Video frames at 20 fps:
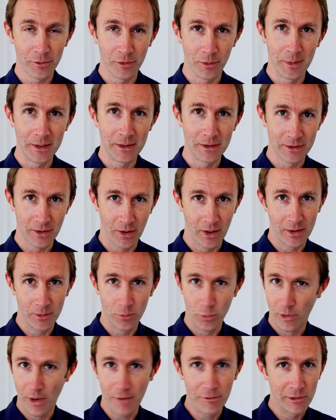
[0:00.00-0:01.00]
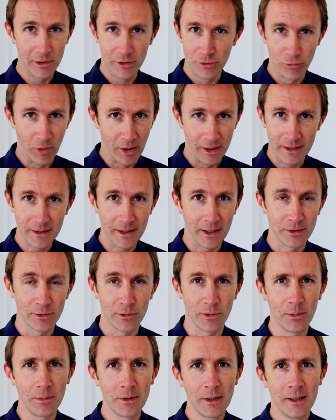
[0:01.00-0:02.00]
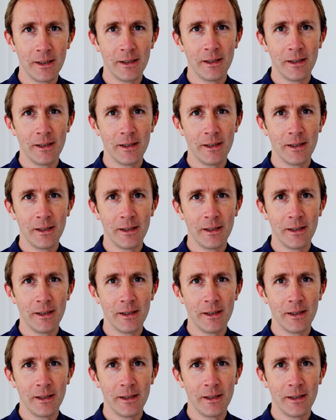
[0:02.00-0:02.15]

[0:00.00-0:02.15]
from inside wherever it's running, that script,